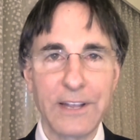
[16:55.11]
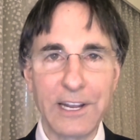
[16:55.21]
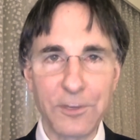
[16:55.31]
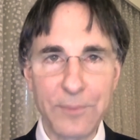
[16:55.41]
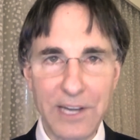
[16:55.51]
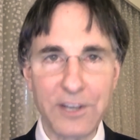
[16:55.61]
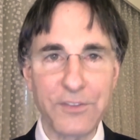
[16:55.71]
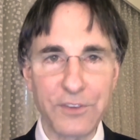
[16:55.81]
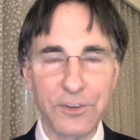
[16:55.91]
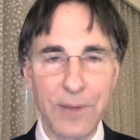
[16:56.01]
It has made a
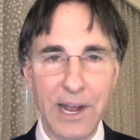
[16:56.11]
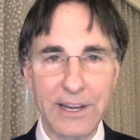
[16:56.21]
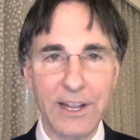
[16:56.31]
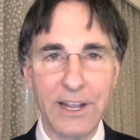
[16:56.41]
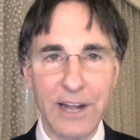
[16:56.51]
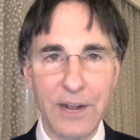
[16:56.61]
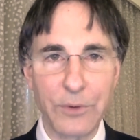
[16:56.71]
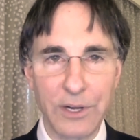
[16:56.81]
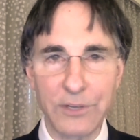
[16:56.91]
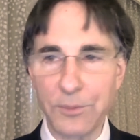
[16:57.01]
difference in mine, and I
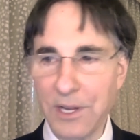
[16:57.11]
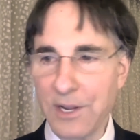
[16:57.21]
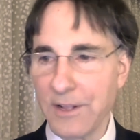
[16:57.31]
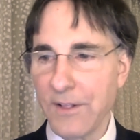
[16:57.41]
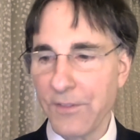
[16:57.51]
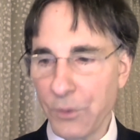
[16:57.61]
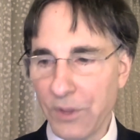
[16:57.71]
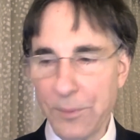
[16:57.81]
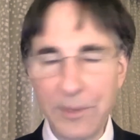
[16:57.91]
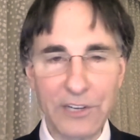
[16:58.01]
want it to be the
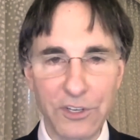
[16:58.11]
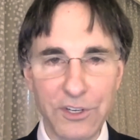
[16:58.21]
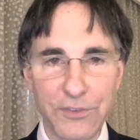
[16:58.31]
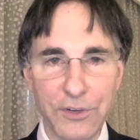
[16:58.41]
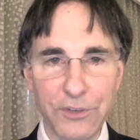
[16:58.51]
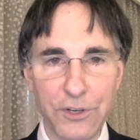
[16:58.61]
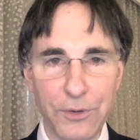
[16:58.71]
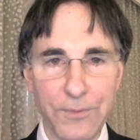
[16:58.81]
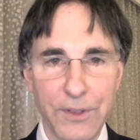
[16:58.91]
one that makes the difference in you.